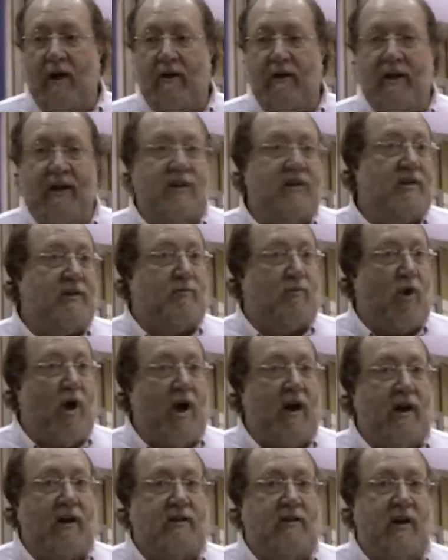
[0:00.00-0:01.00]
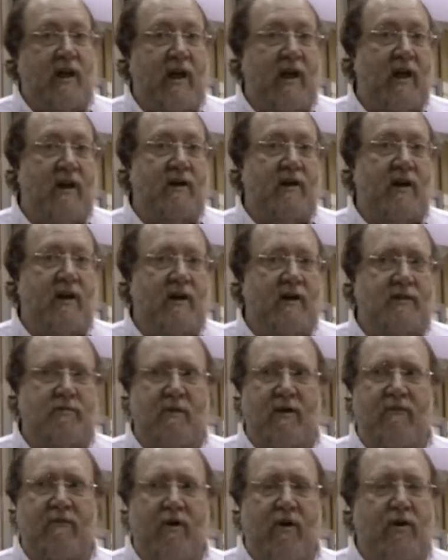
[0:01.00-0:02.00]
into the product. And it's
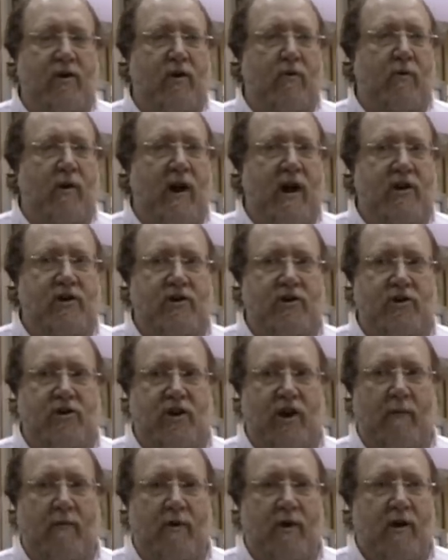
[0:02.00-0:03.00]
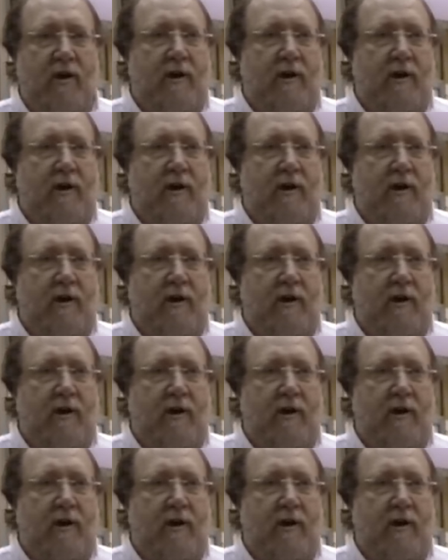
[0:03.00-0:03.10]
been a very good relationship.